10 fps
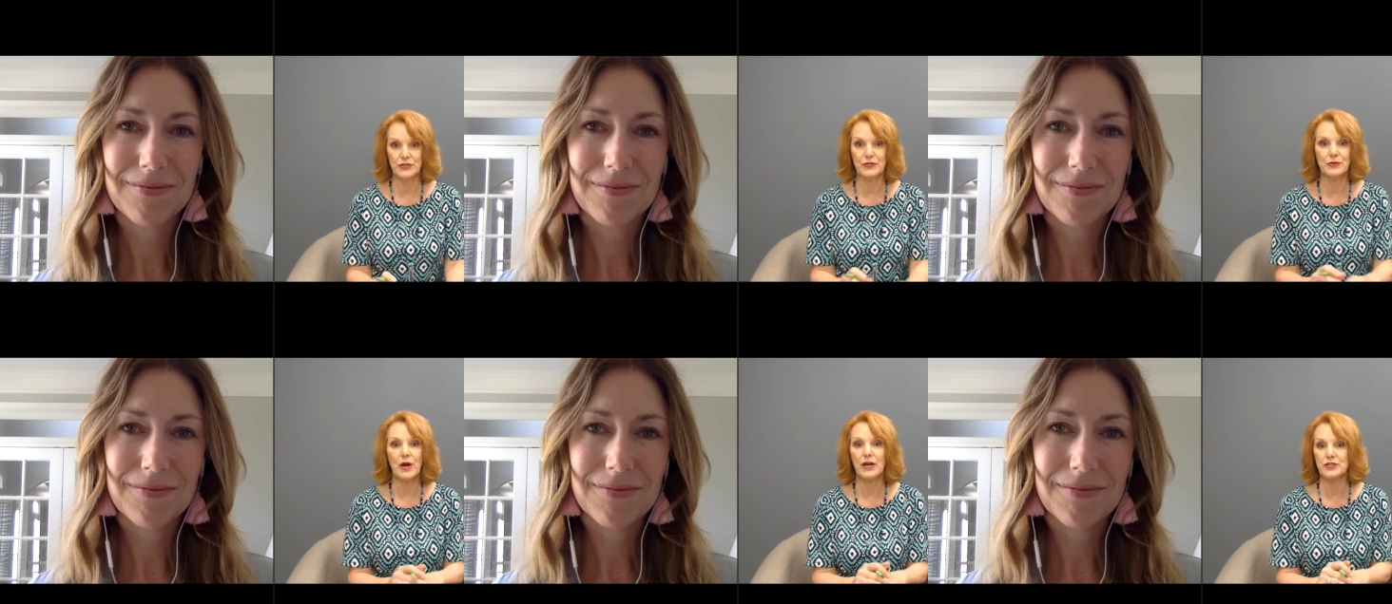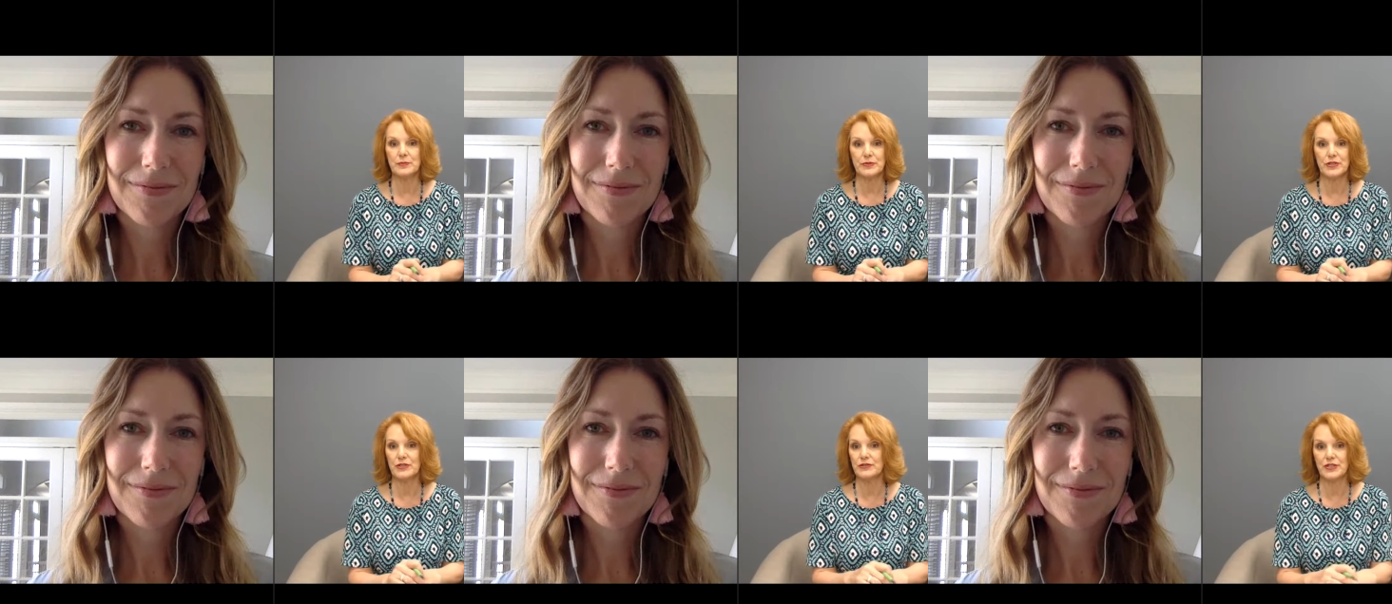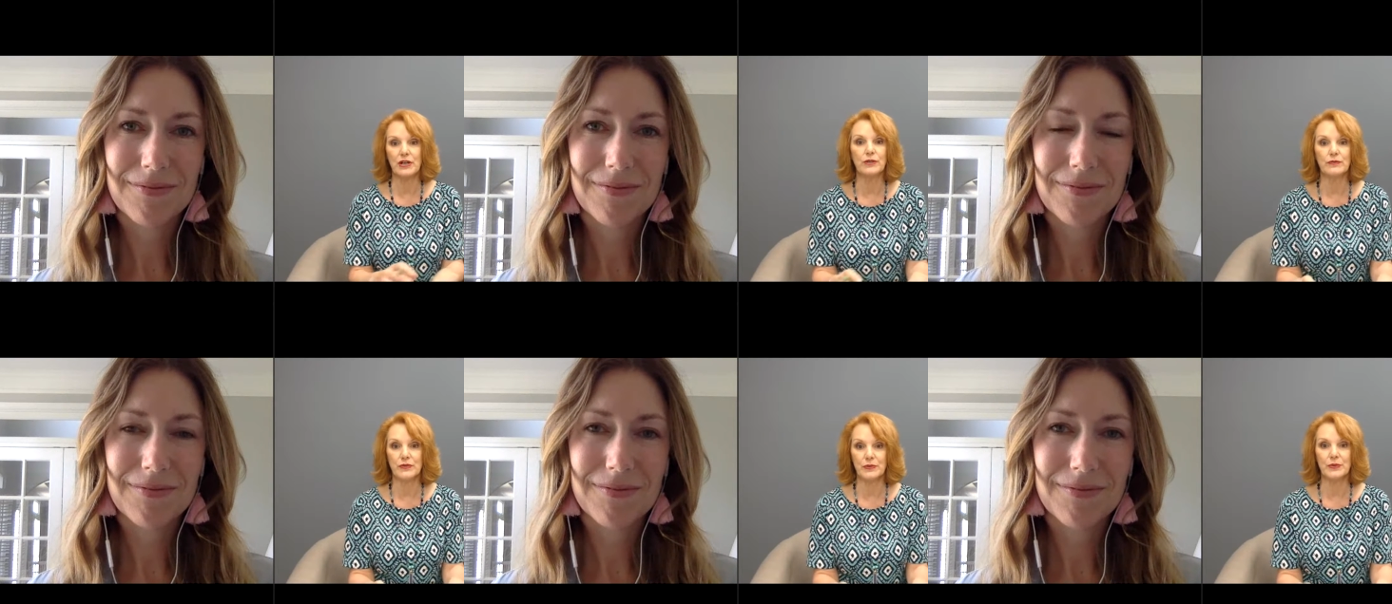Speaker 1: to entrepreneurs all
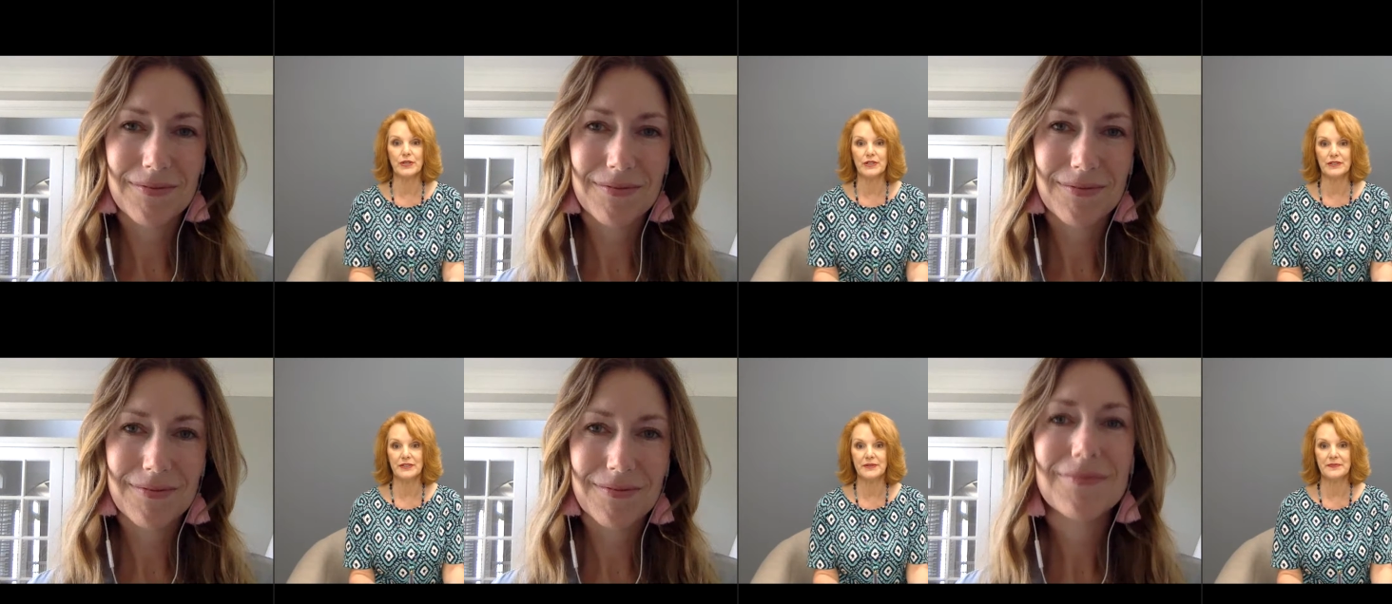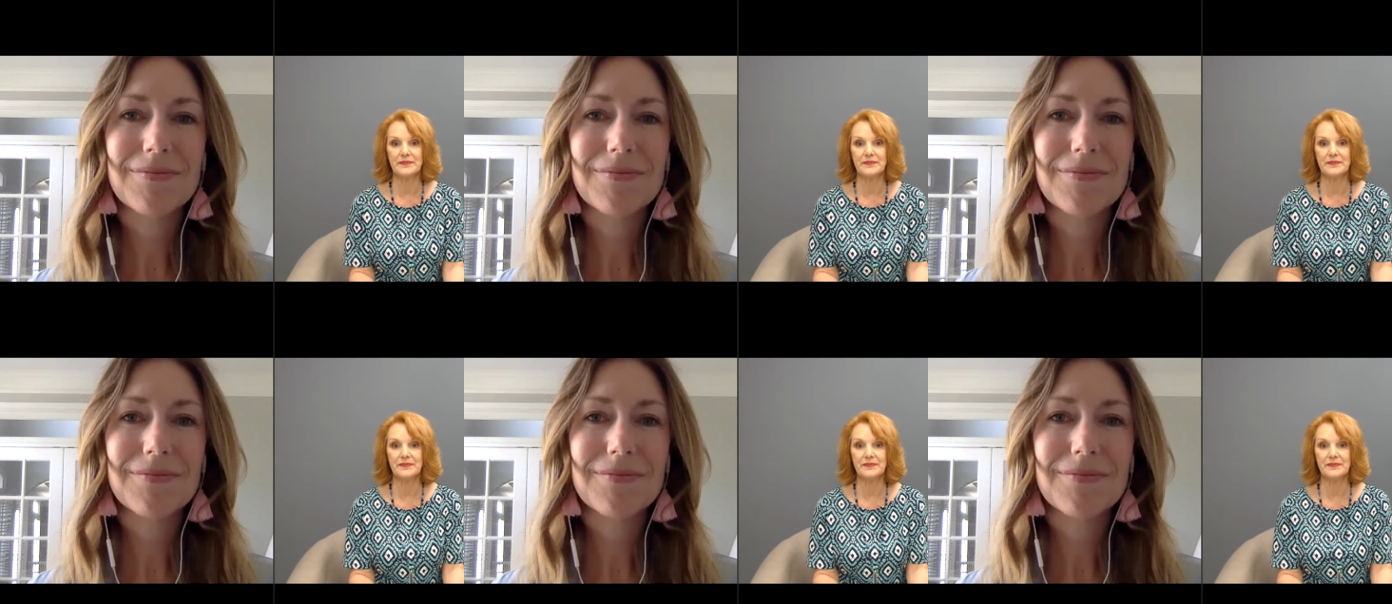over the world.